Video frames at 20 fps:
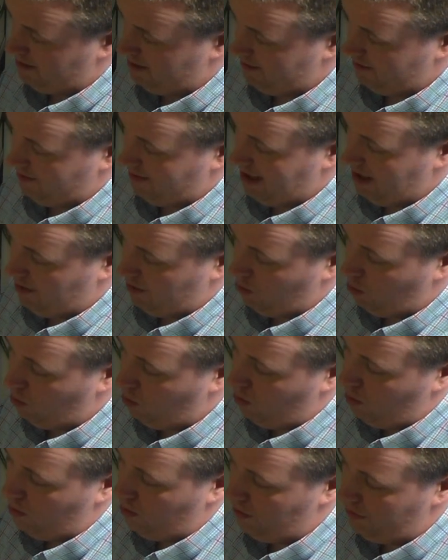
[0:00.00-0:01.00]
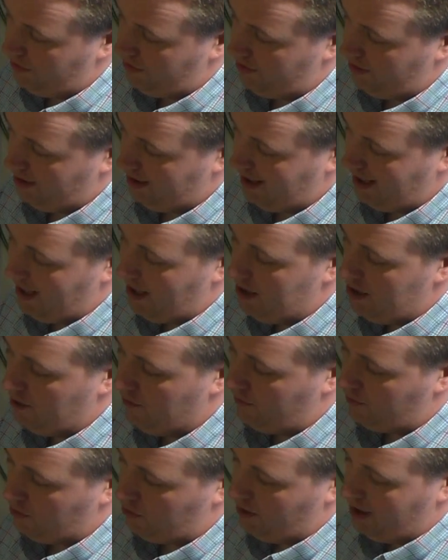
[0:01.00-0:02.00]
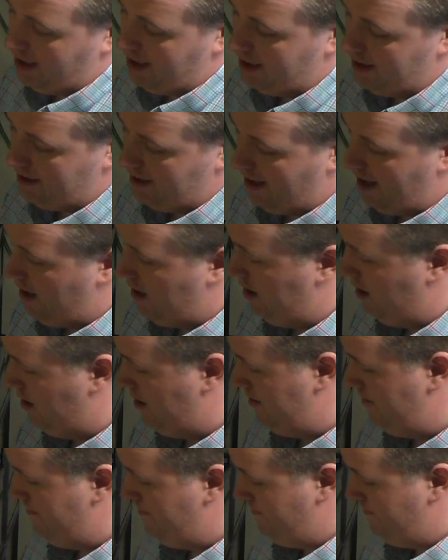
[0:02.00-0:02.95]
And so now it holds, and you've created the L.